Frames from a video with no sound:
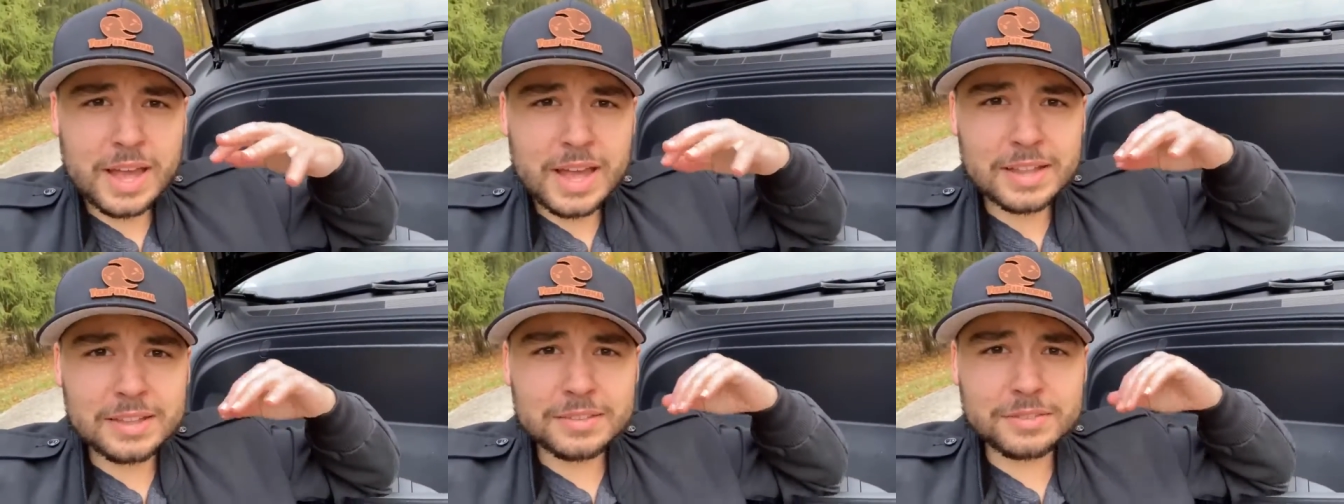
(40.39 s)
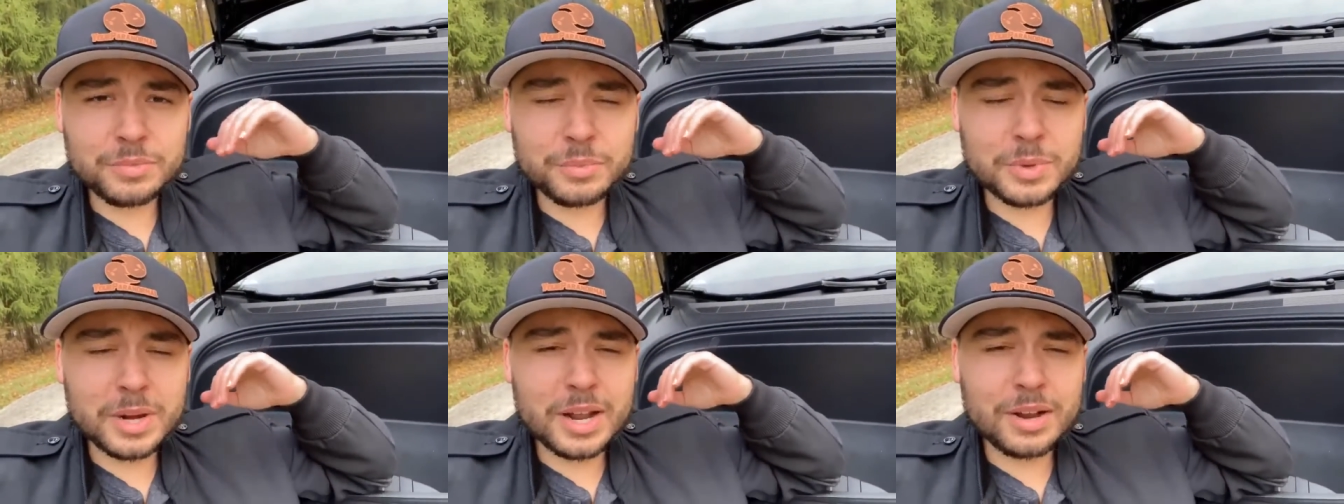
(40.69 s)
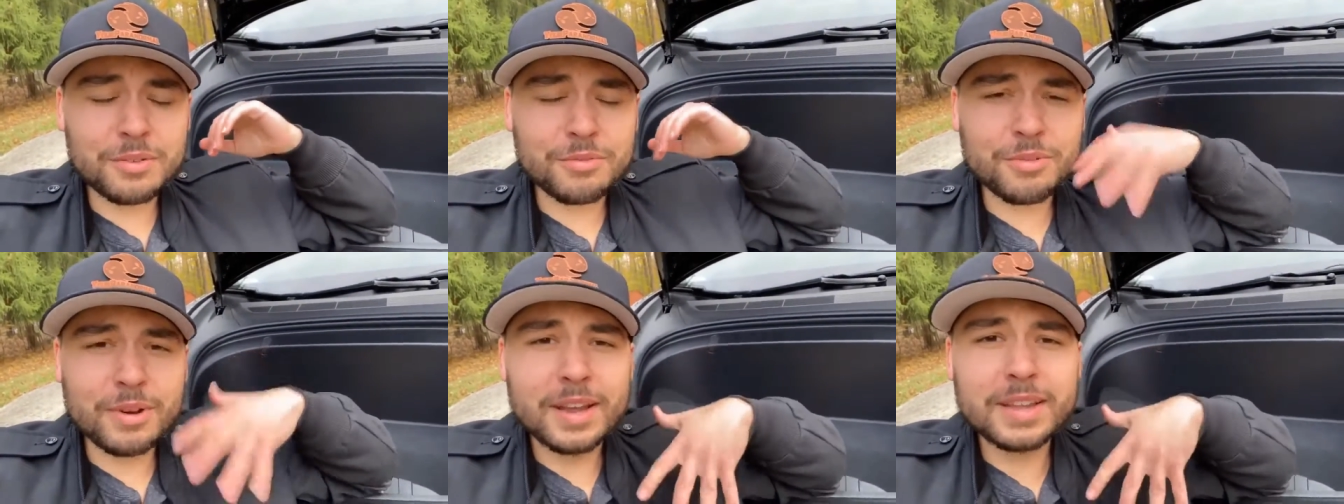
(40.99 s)
Hey, listen, when
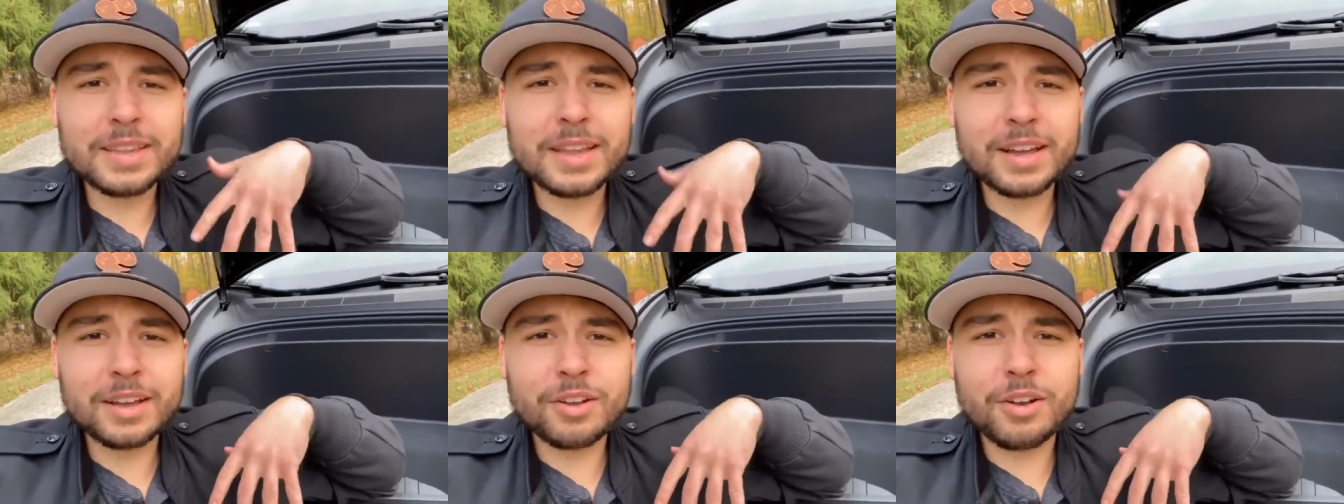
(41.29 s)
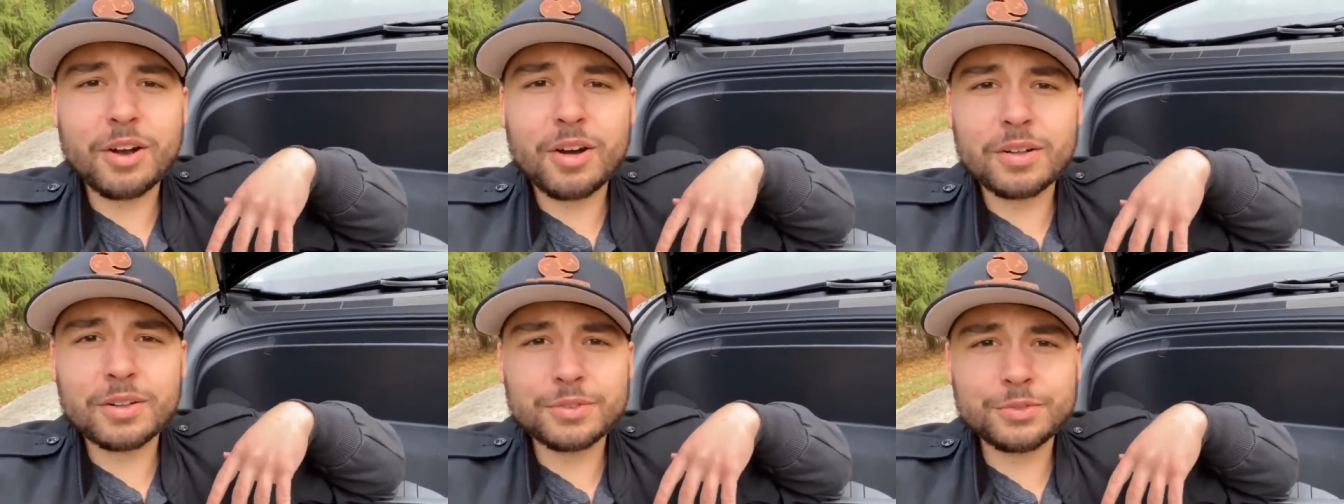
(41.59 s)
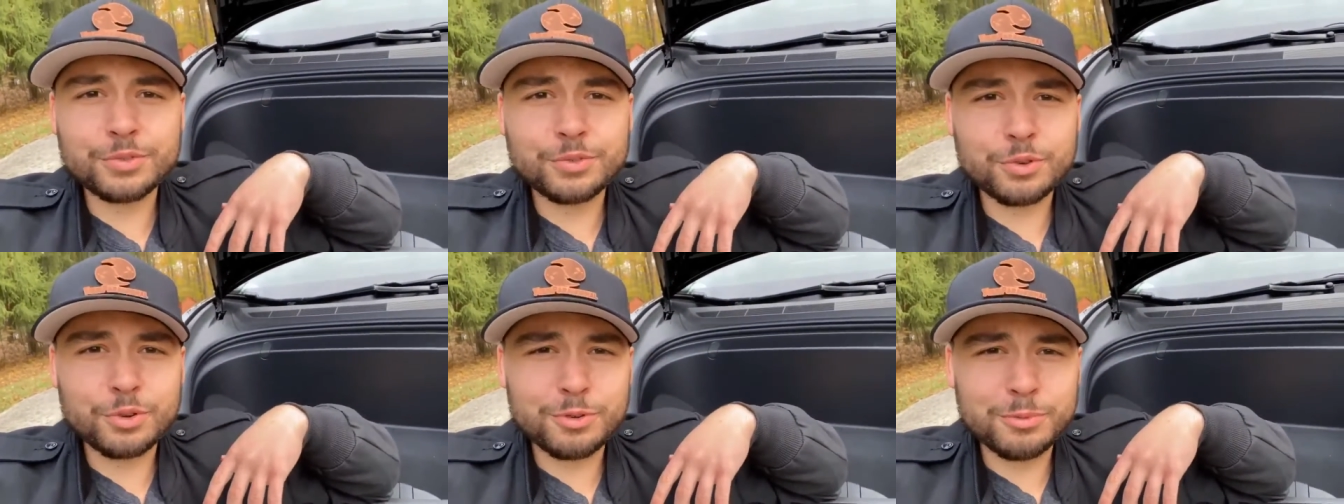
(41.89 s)
I ran that
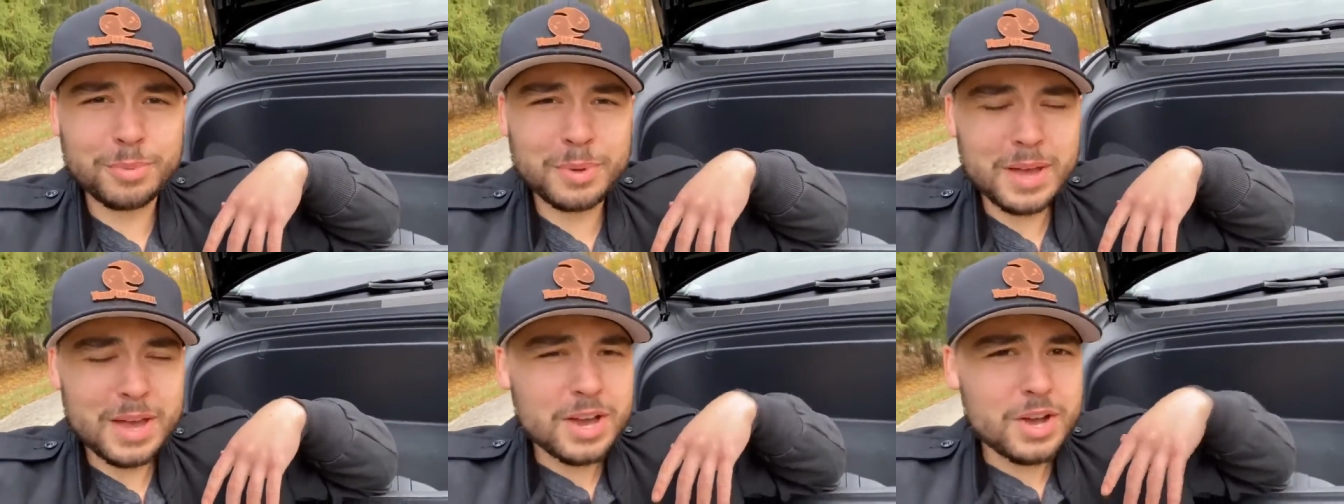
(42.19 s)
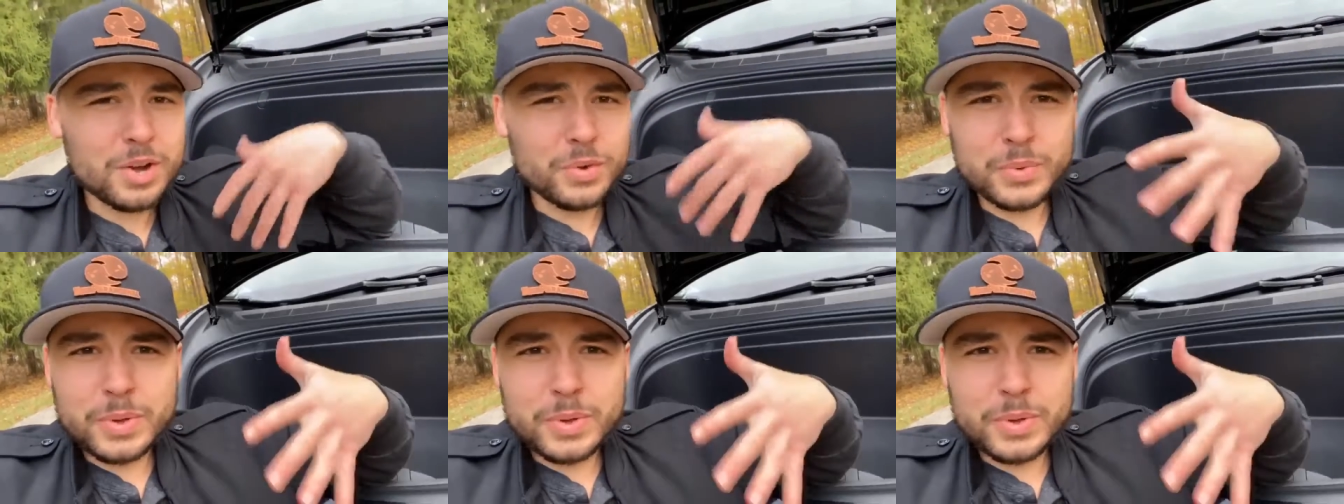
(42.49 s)
college group,